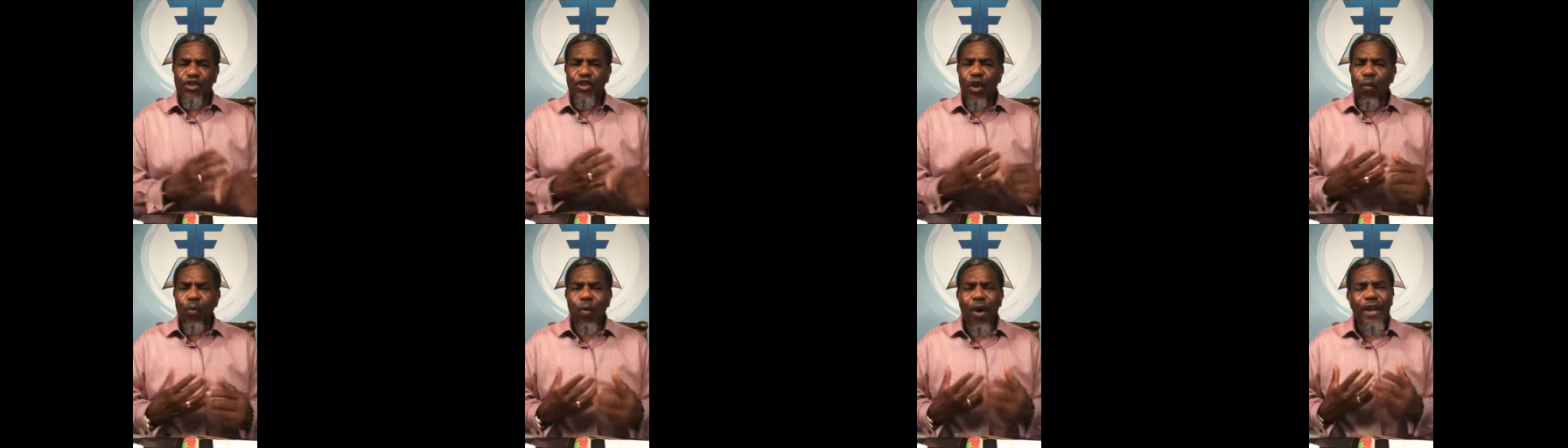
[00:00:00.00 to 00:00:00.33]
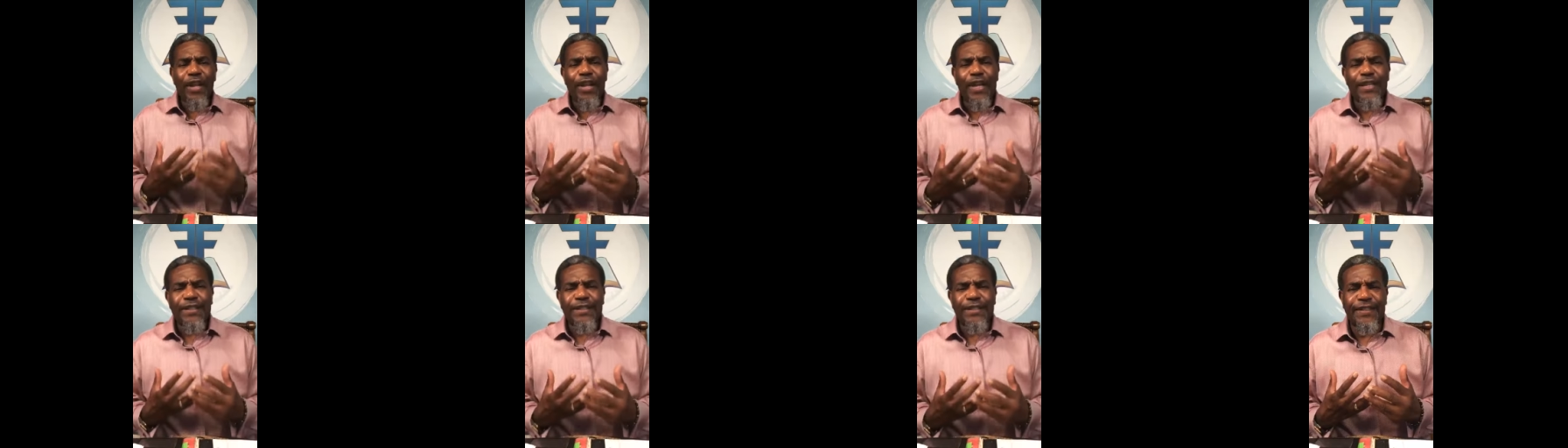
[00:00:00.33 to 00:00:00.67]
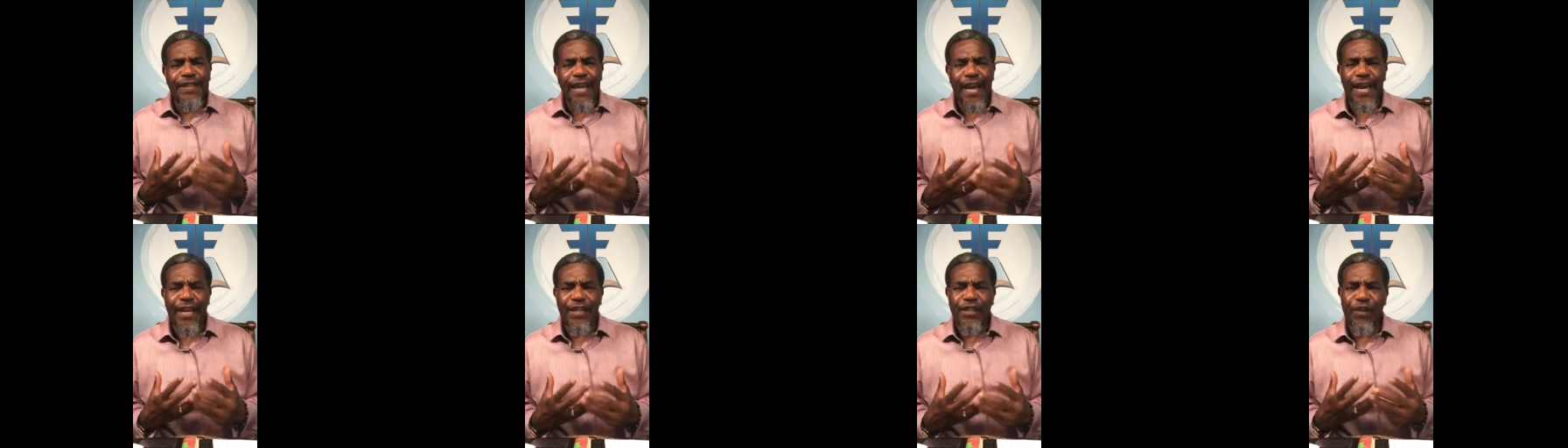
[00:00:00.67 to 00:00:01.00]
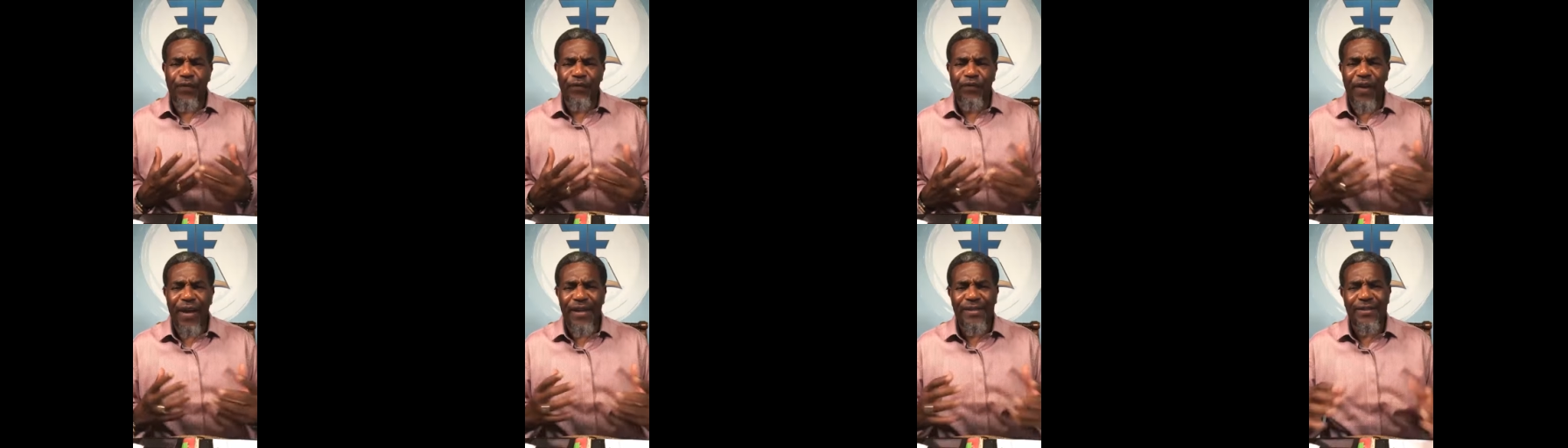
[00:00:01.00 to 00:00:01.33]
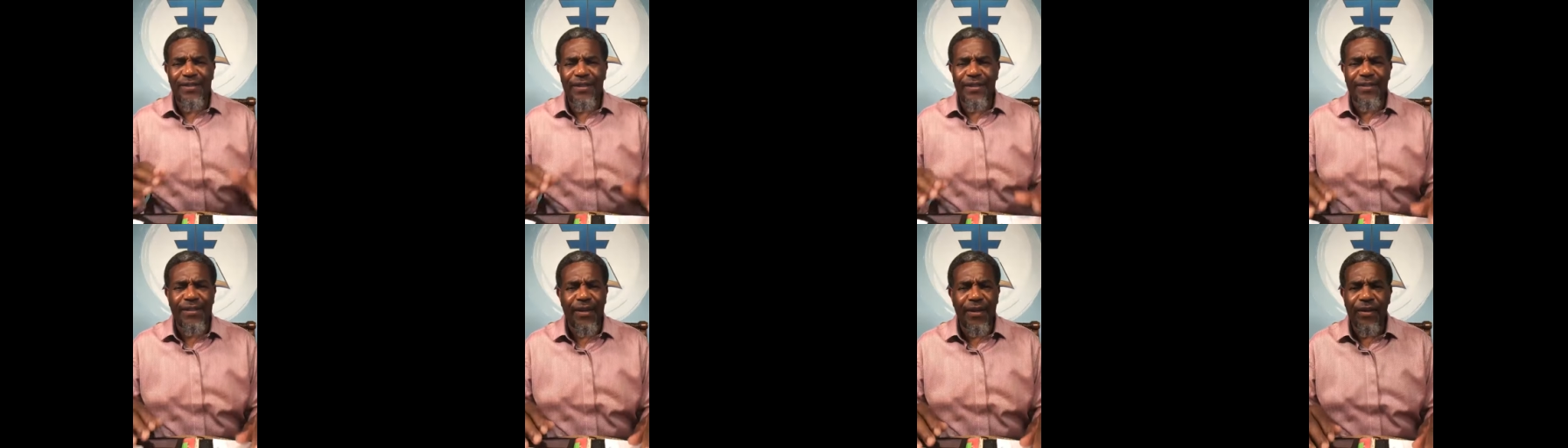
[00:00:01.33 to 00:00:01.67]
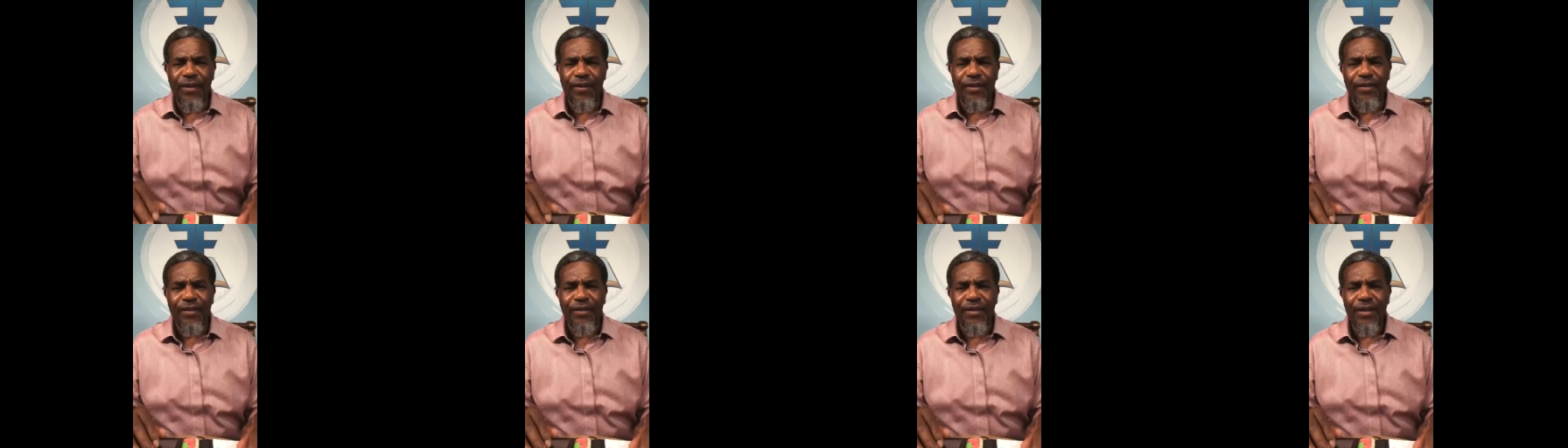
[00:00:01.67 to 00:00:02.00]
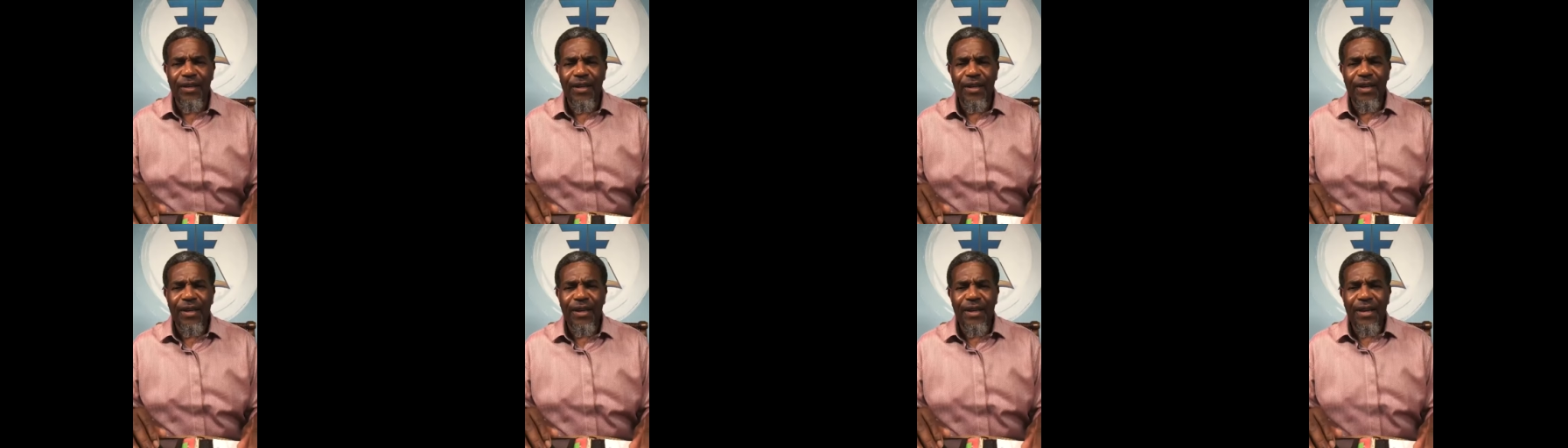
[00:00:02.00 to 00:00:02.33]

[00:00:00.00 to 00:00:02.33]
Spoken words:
So what he is saying to Festus is,